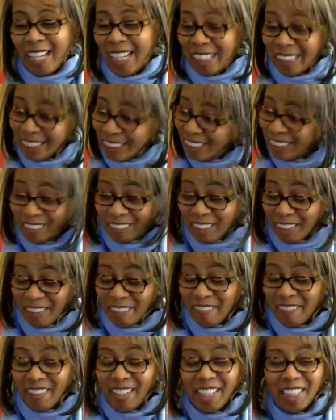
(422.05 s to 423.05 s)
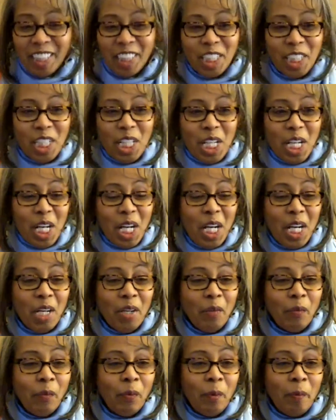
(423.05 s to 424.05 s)
and I still can't find it,
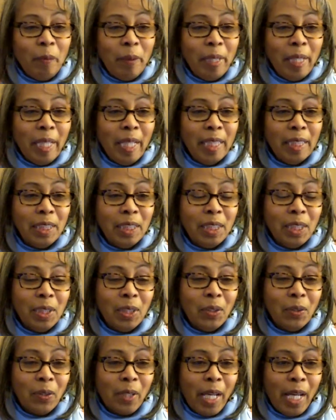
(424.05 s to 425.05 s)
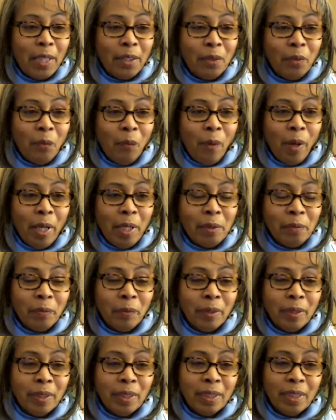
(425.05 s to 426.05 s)
we'll begin to look at the way in
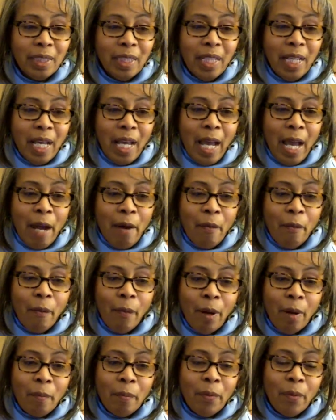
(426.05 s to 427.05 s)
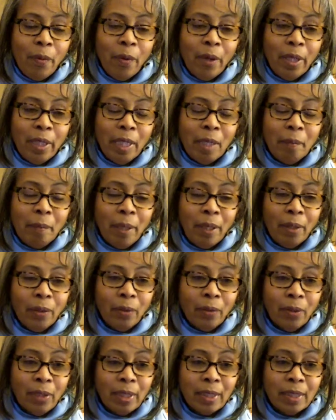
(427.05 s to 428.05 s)
which at one point in my
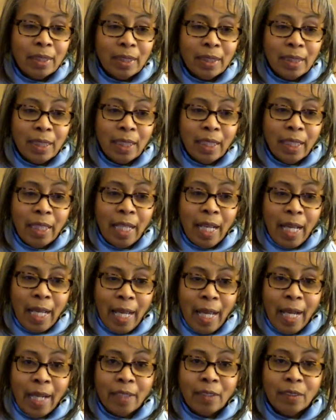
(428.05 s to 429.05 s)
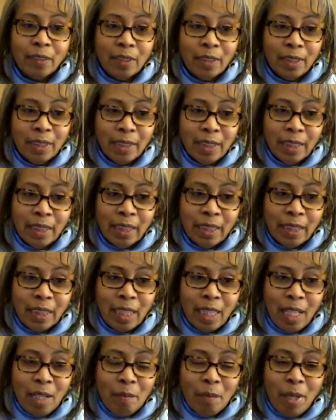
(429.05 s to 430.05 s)
early study I actually did
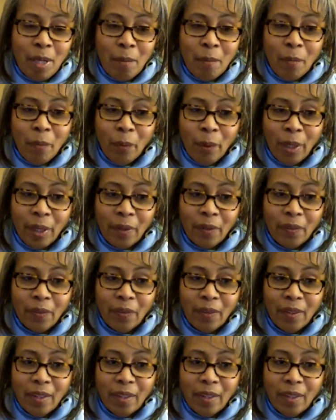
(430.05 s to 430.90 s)
come up with